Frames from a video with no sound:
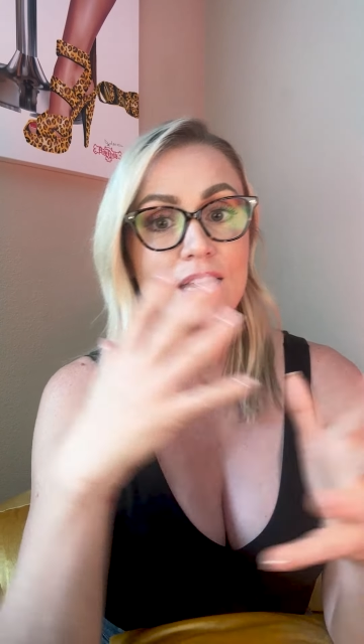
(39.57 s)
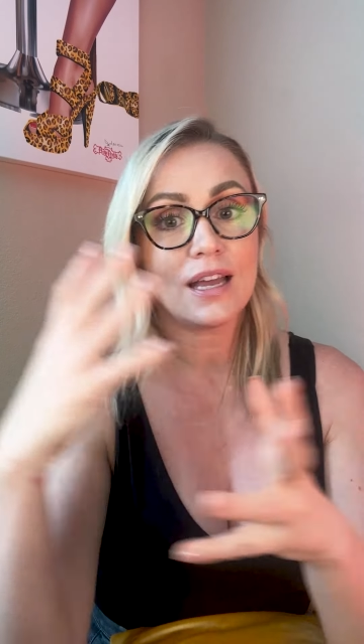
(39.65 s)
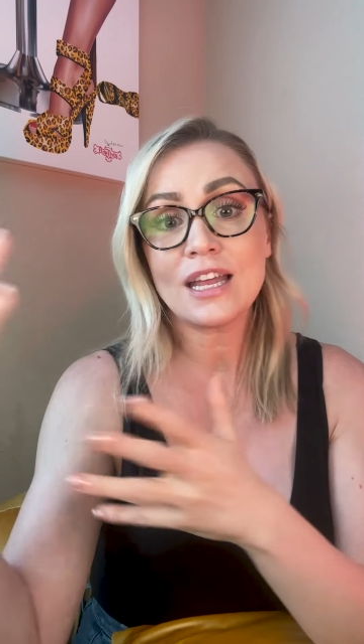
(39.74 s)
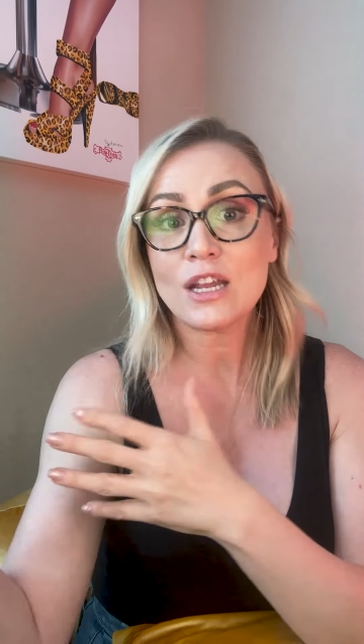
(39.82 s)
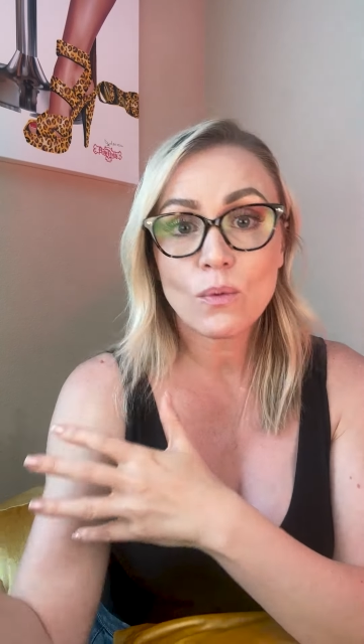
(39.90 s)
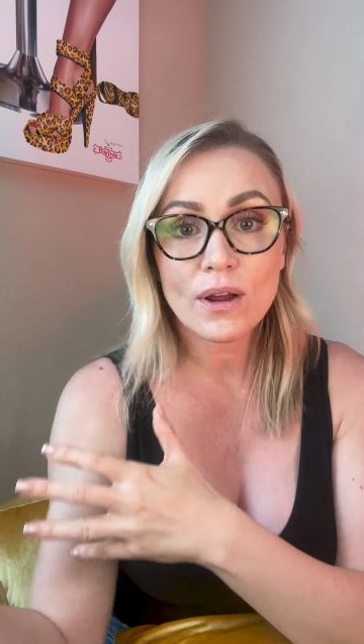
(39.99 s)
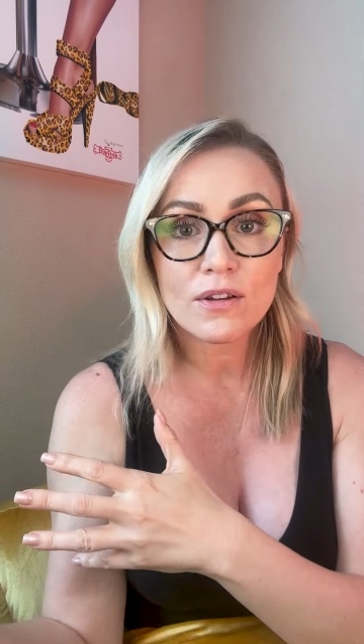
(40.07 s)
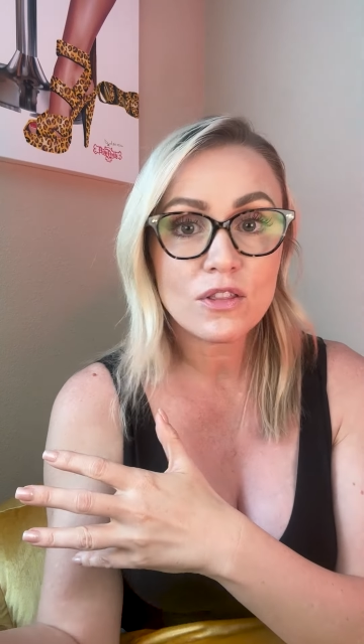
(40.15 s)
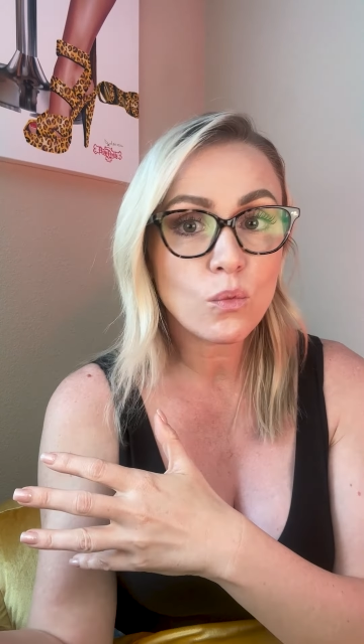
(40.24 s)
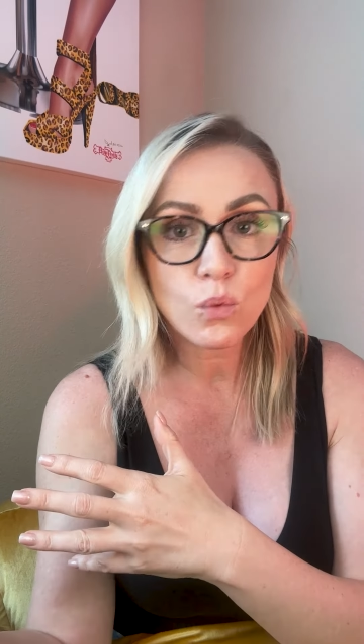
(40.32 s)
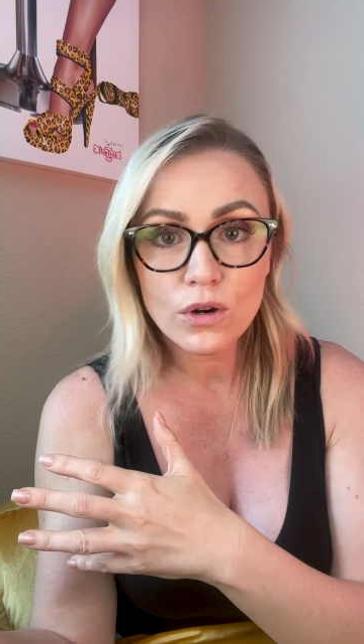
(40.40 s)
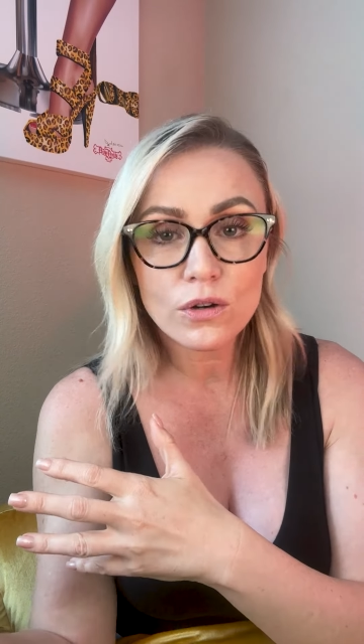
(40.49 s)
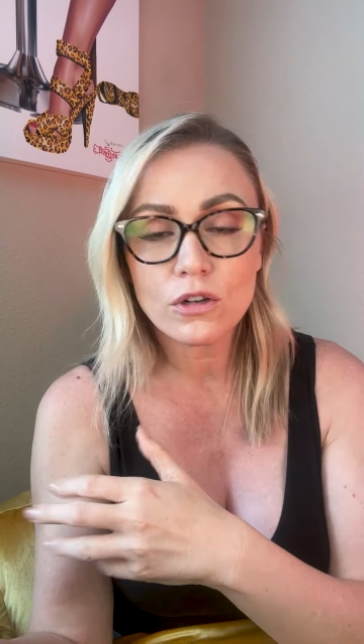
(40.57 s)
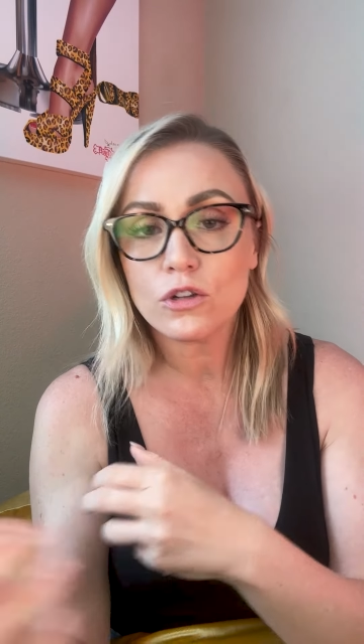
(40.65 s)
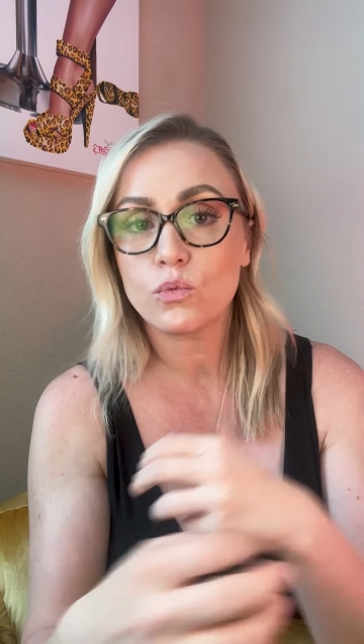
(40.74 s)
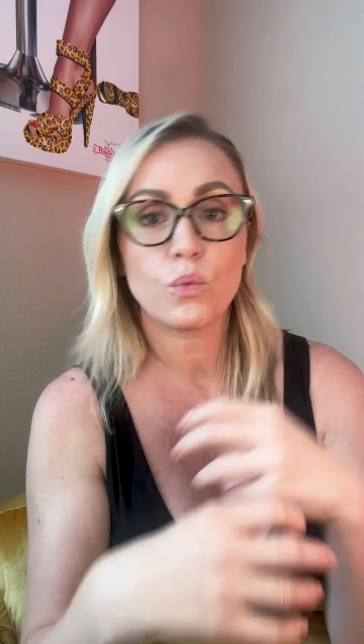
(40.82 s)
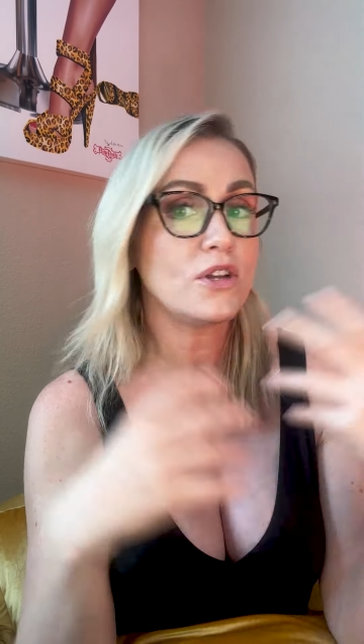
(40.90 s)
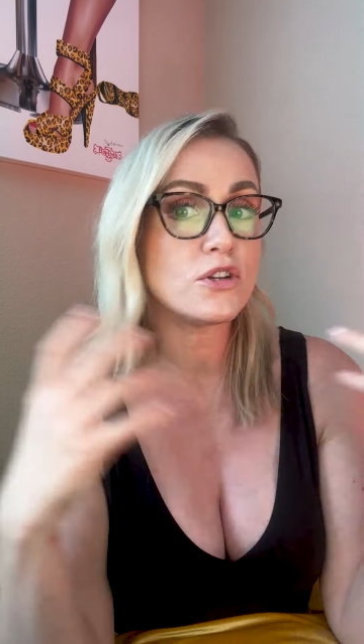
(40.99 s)
anywhere in the
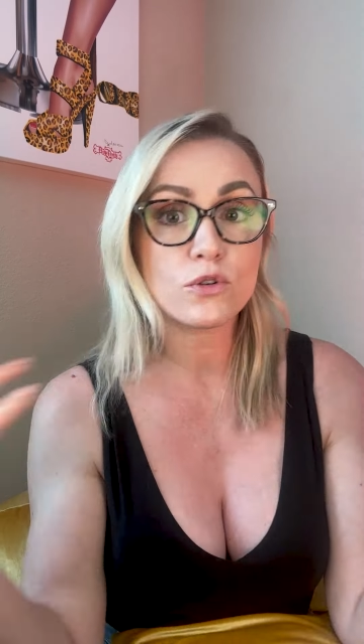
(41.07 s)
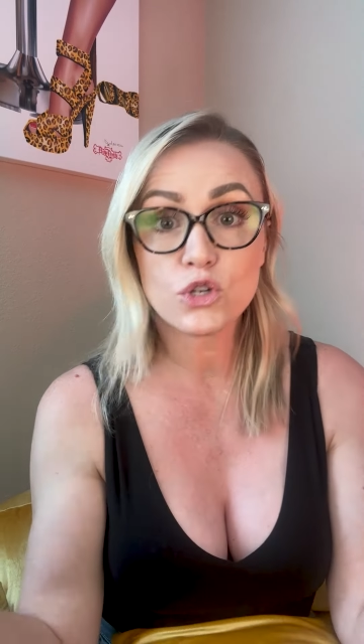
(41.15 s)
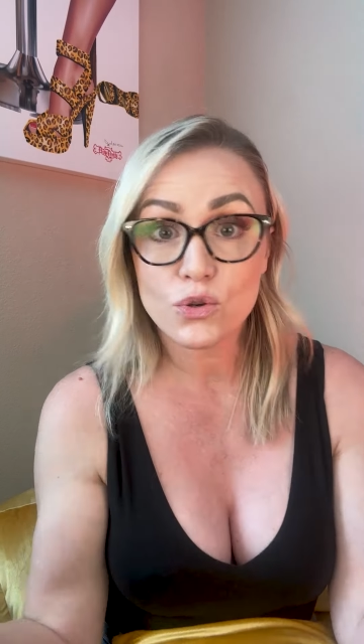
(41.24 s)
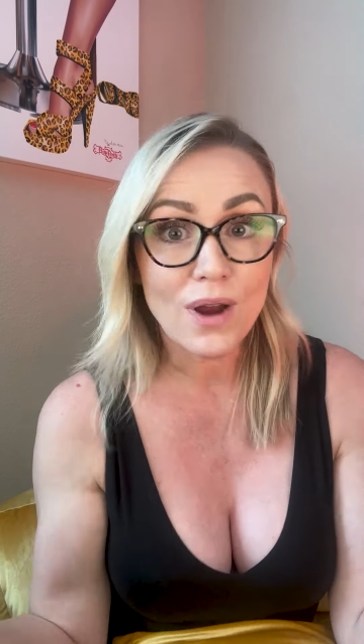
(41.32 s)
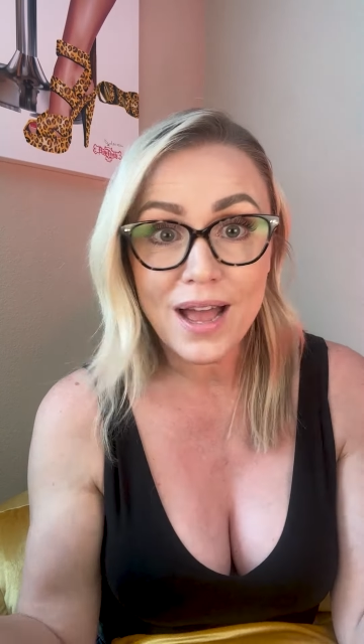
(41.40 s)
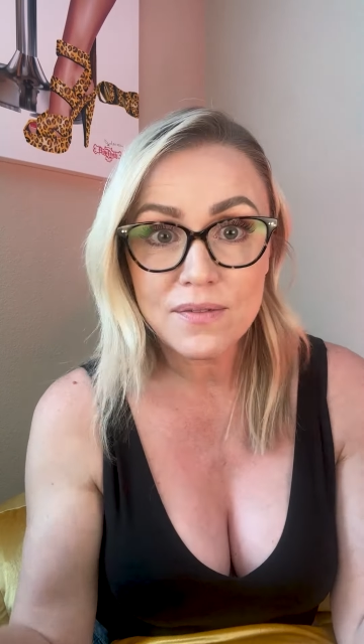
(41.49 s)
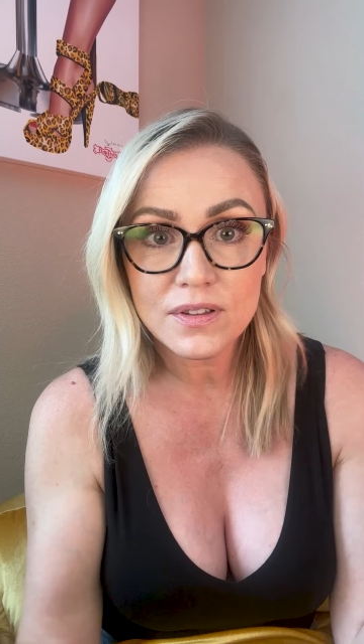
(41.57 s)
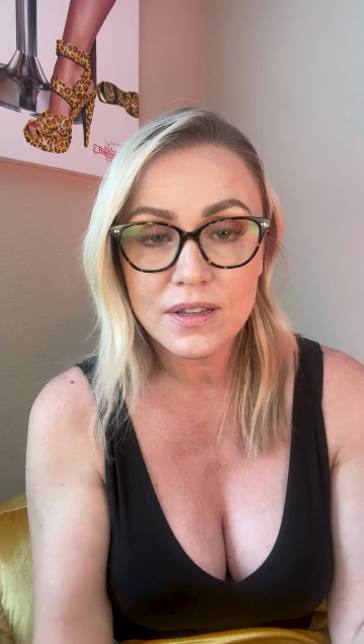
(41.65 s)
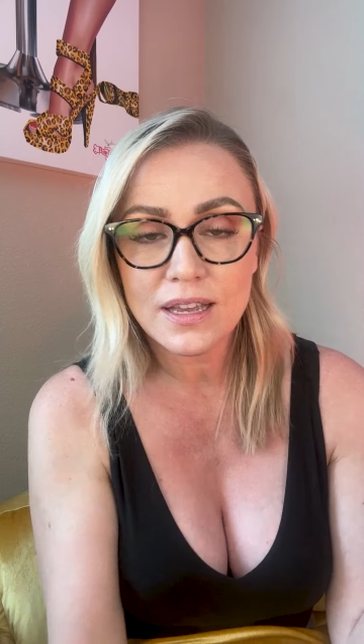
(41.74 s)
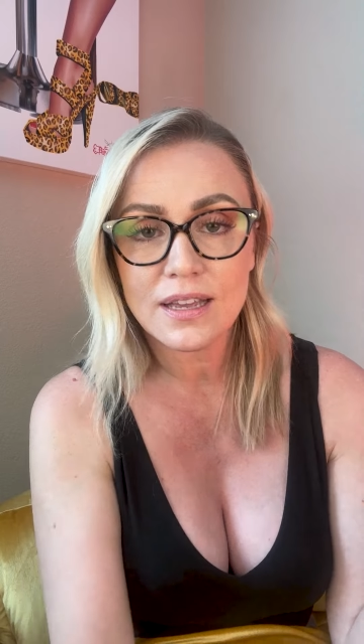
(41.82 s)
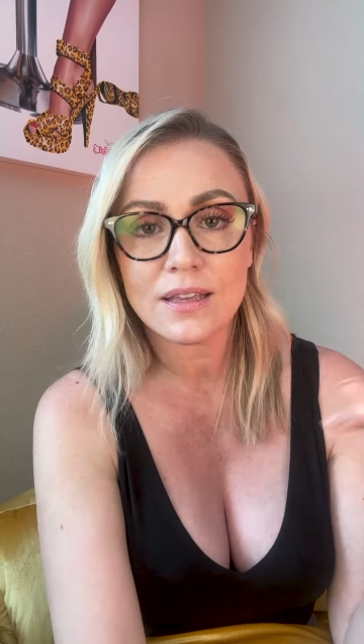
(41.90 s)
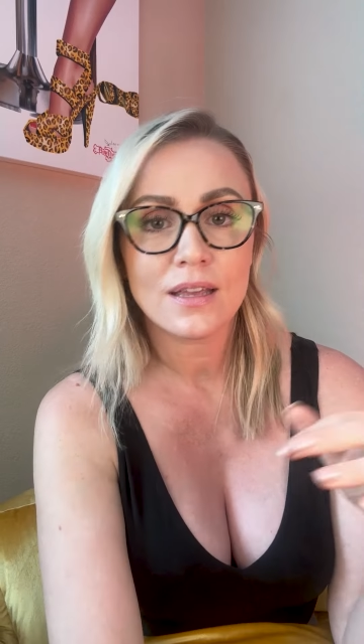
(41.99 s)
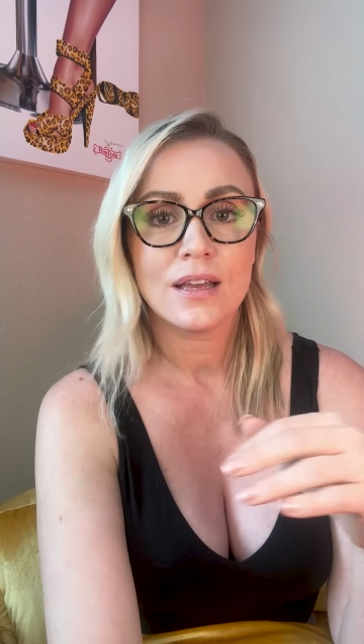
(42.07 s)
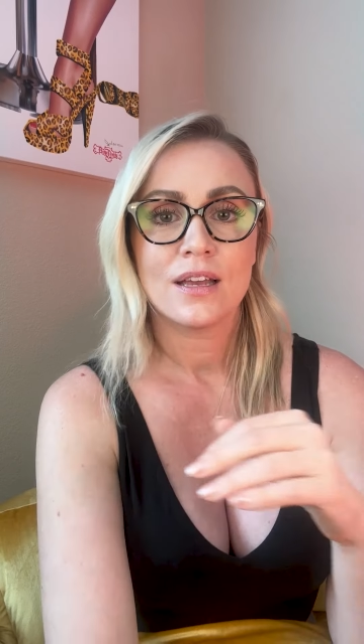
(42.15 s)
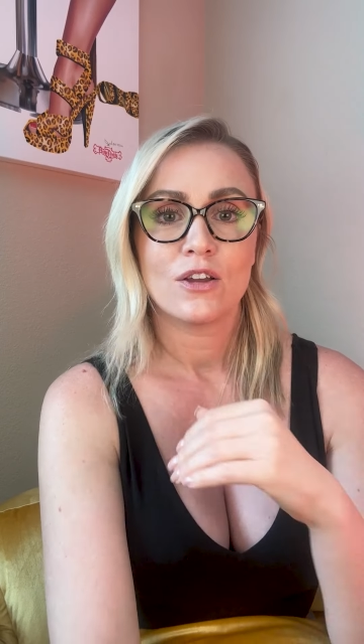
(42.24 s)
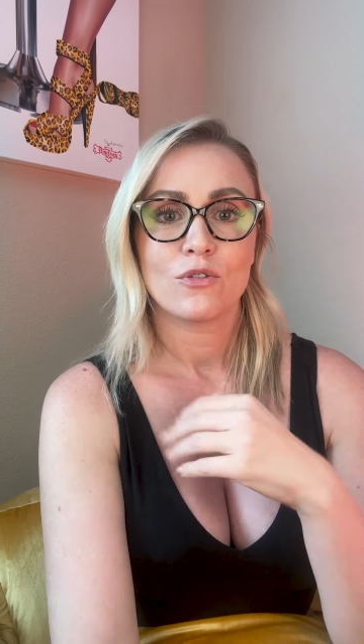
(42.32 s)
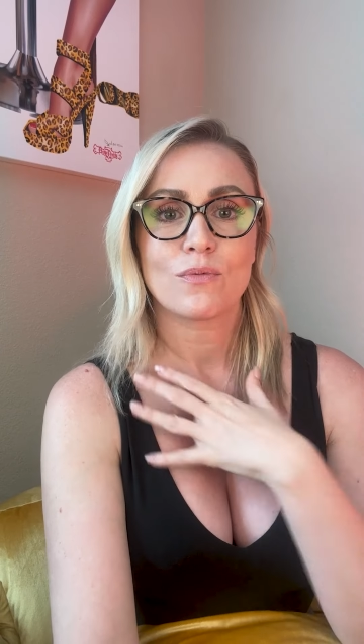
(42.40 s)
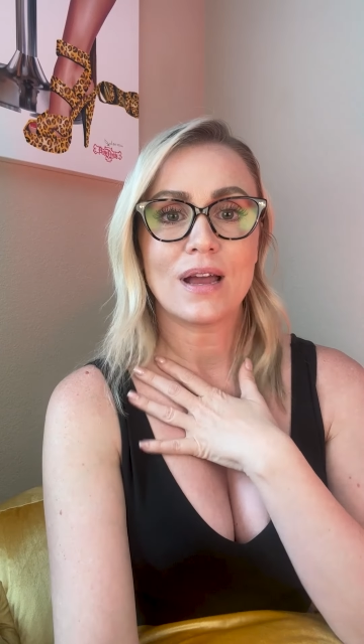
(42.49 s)
world, when you're traveling,
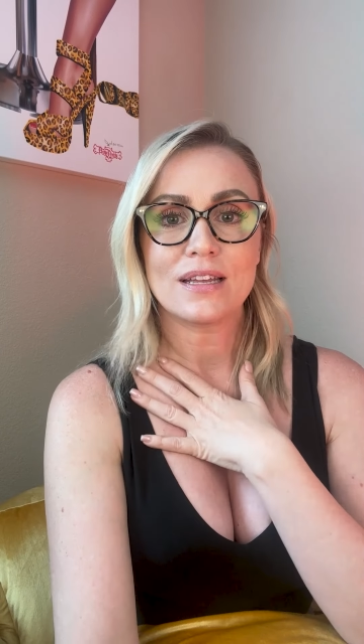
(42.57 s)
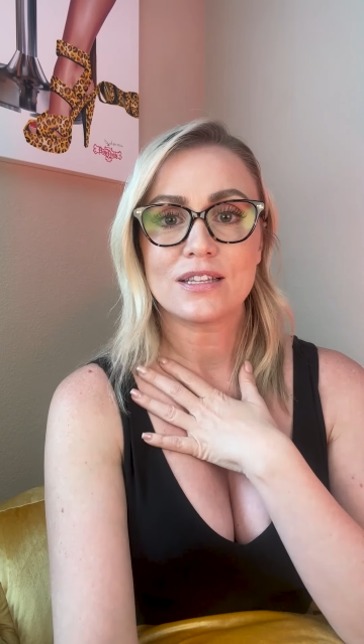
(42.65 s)
right?